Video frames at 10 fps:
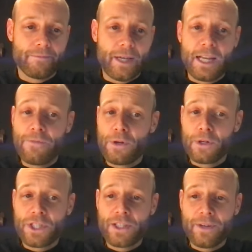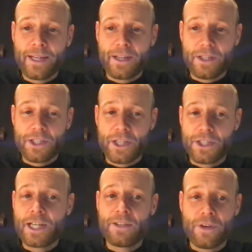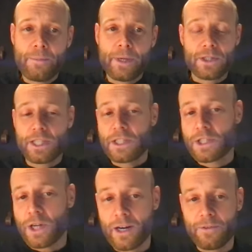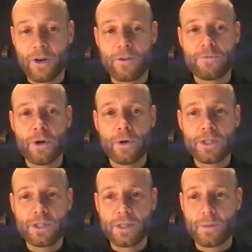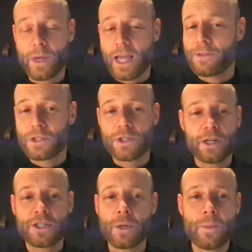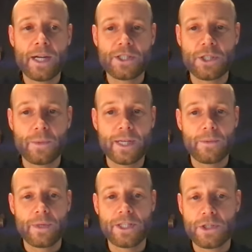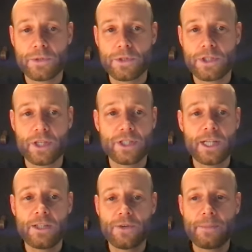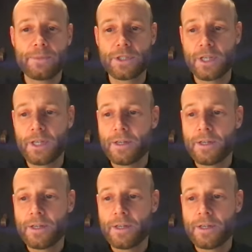and if you're considering a city trip, because that is our focus, we had to start somewhere, so we choose city trips.